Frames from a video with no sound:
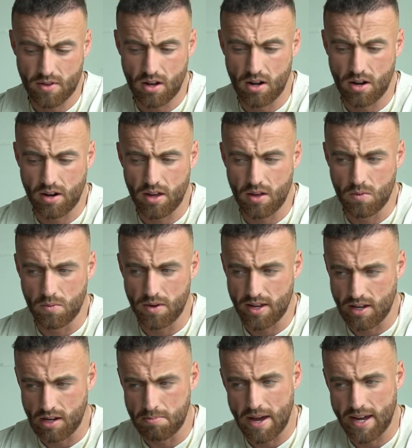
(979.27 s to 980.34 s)
On a
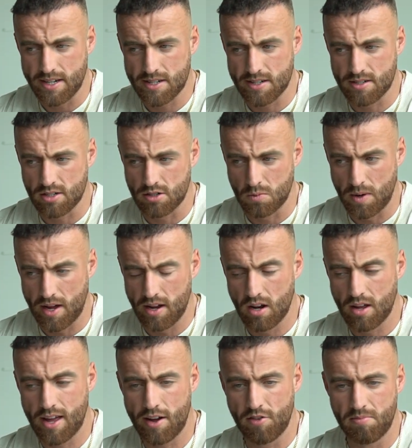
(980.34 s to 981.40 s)
weekly basis as well,
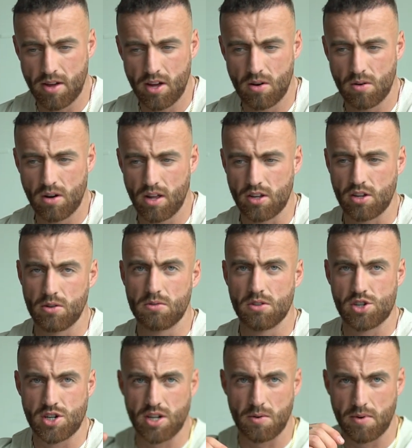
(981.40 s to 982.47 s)
I have my own like Google
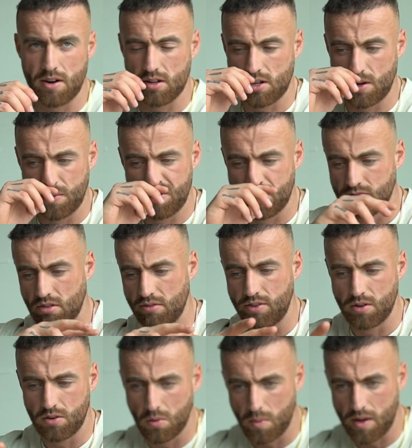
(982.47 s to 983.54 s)
sheet where I'll go through,
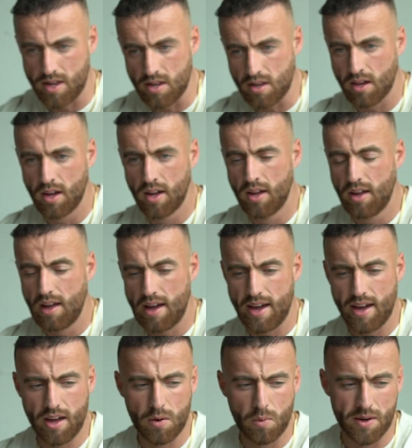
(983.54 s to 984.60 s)
review the week,
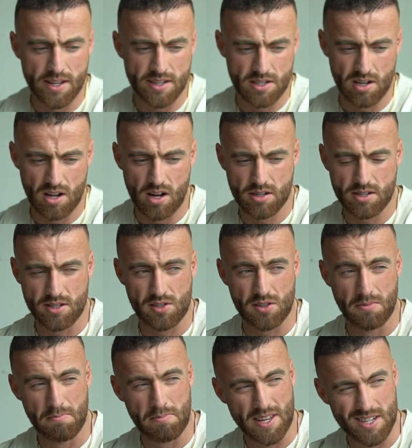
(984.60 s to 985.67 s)
wins, losses,
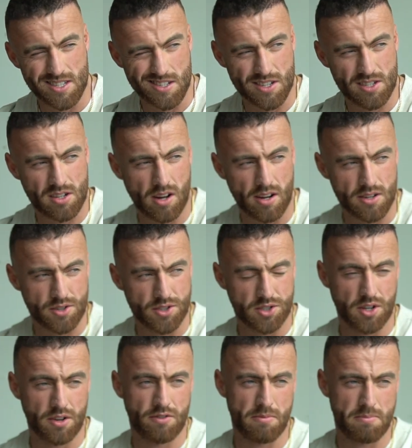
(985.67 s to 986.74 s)
some business kind of
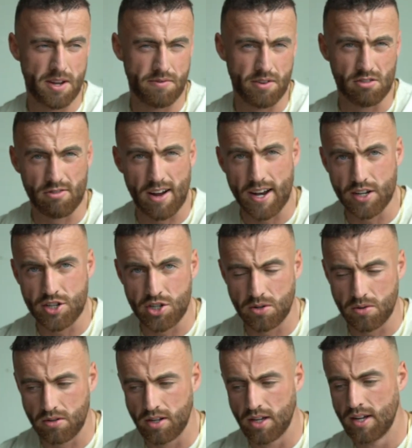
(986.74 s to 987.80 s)
stuff, a bit of a
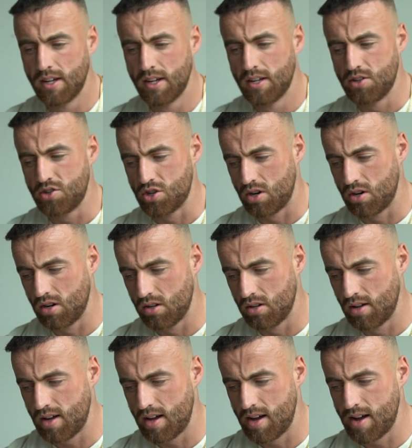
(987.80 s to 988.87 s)
gratitude journal,
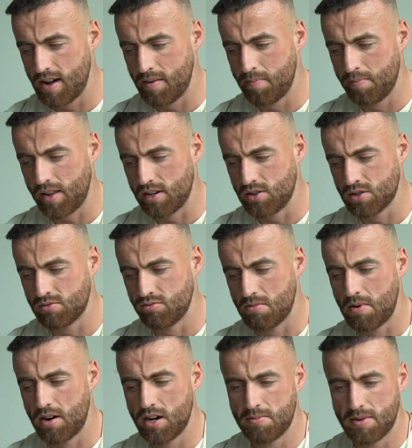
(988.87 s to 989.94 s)
and just
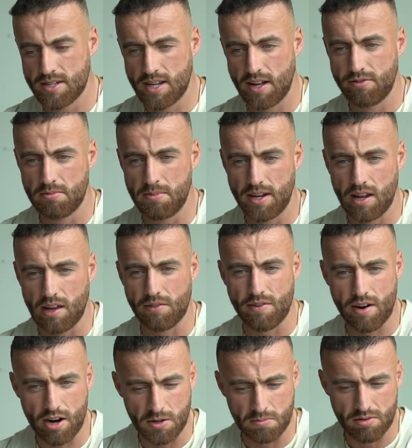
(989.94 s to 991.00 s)
reminding myself to be like
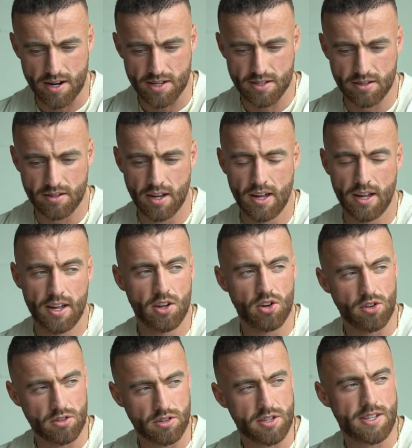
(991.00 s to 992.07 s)
very present,
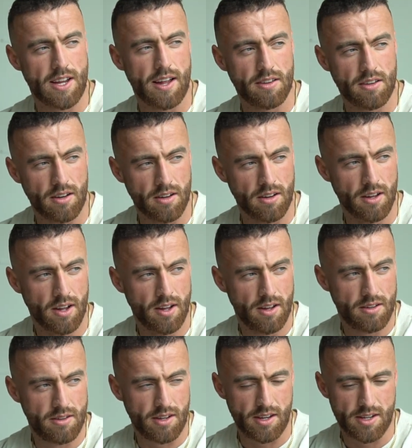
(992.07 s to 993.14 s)
understanding
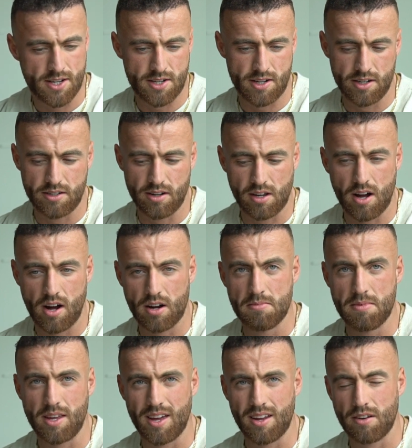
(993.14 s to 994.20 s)
the slight
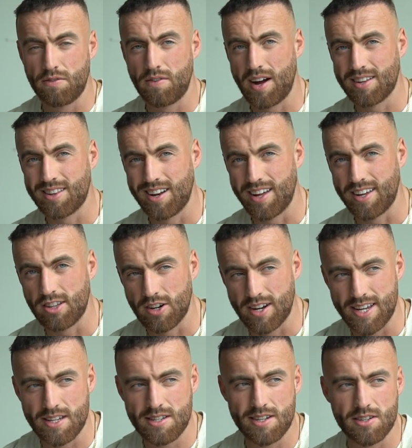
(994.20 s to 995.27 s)
dichotomy in the fact that like there
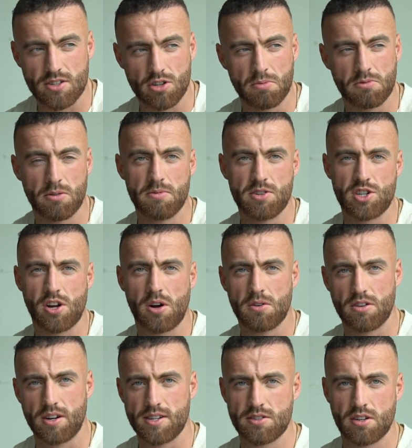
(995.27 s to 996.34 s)
is this upcoming show,
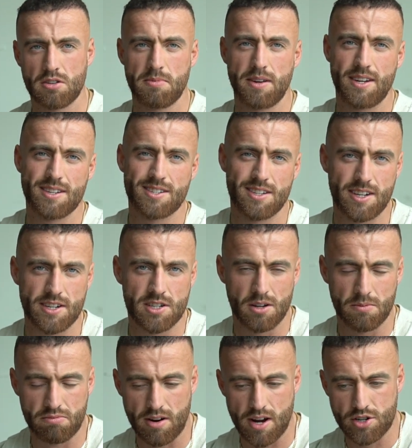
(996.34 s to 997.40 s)
there is going to be this
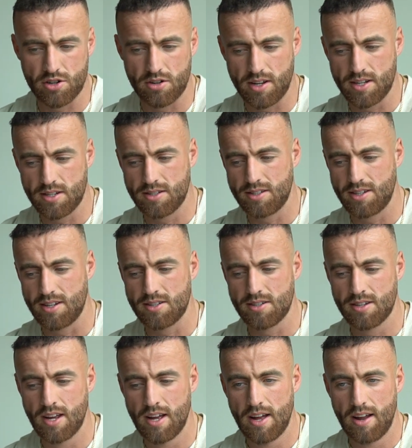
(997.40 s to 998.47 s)
additional pressure, there is
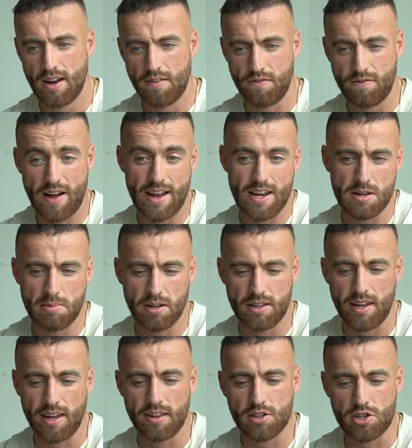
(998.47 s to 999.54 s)
this valuable
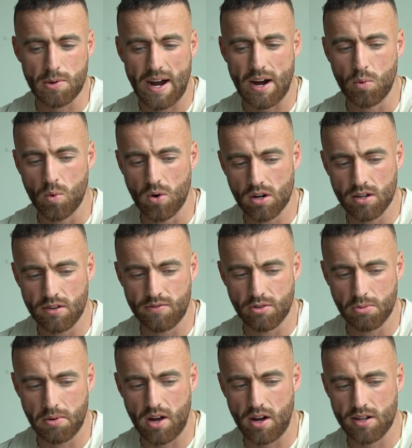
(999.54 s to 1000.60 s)
thing that you are working for,
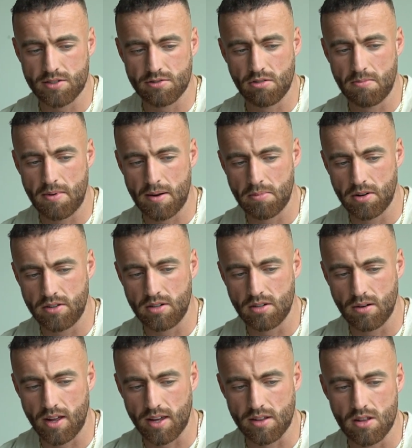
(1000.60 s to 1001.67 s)
but also remember to
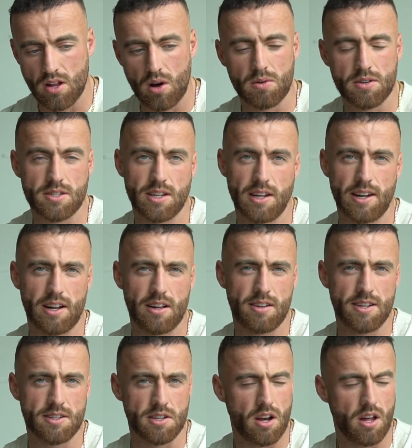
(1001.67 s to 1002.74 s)
like notice the little
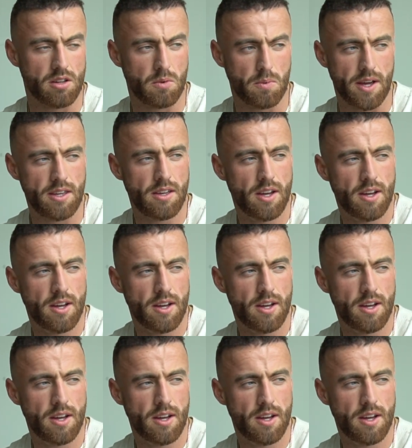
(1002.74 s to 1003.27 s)
things along the way,